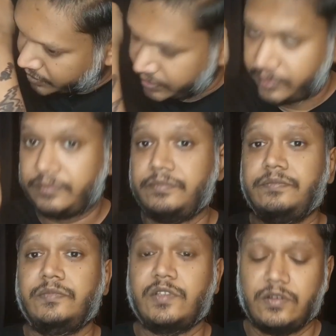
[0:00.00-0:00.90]
here.
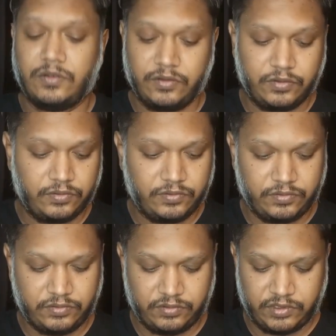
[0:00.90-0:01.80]
So,
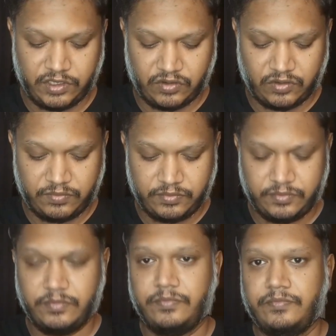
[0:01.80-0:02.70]
Dior Homme
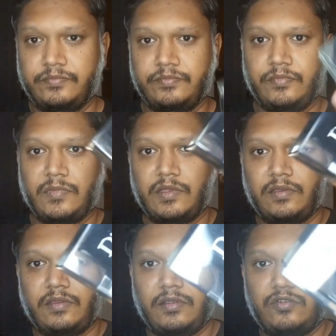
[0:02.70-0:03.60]

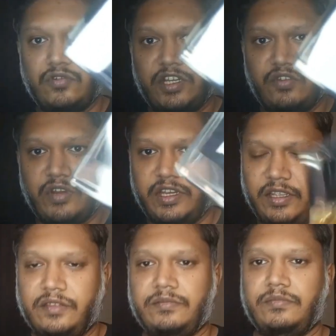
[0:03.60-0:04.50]
2020.
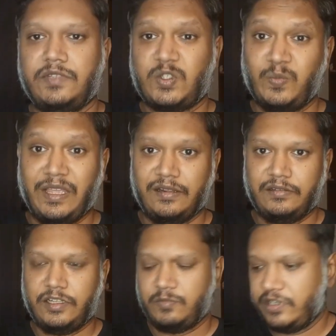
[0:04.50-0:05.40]
The smell.
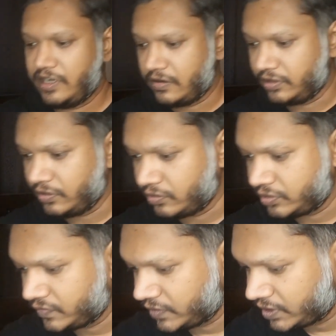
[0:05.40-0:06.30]
Let me read out the
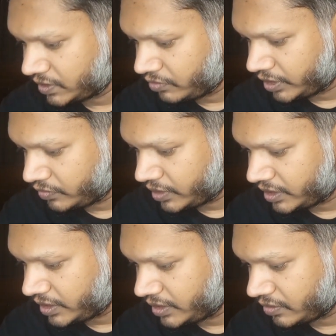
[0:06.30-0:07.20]
notes first.
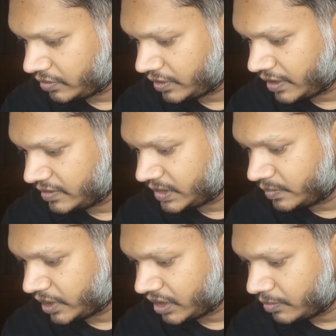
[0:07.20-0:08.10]
2020 contains
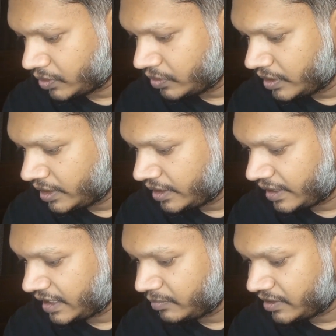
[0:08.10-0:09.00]
bergamot,
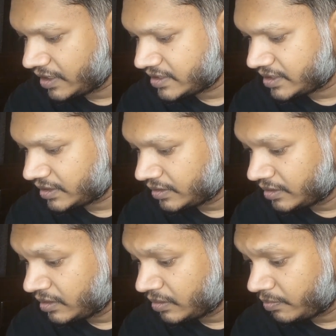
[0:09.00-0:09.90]
elemi raisin,
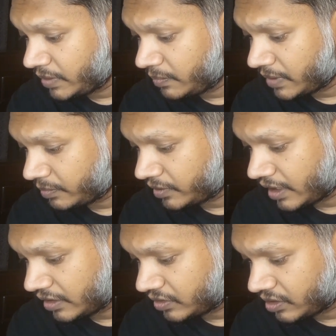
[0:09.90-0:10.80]
pink pepper
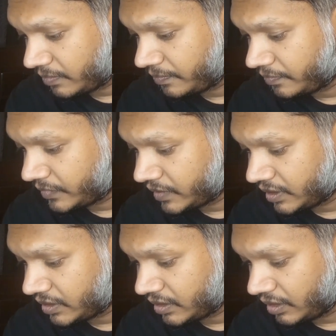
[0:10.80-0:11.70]
at the top.
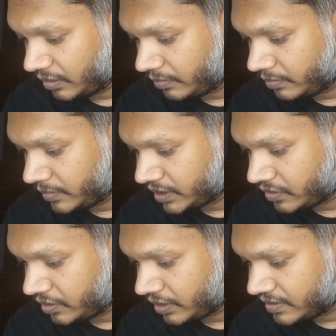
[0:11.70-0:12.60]
Then the mid
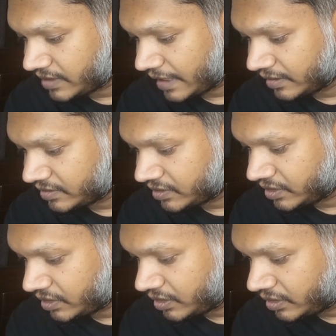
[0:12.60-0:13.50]
contains atlas
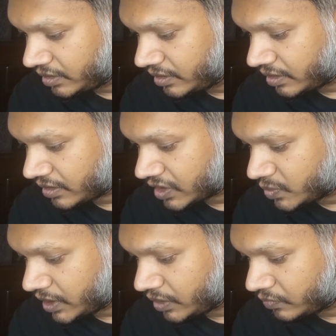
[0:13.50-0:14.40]
cedar,
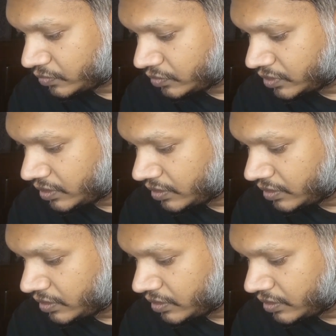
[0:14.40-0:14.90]
cashmere wood,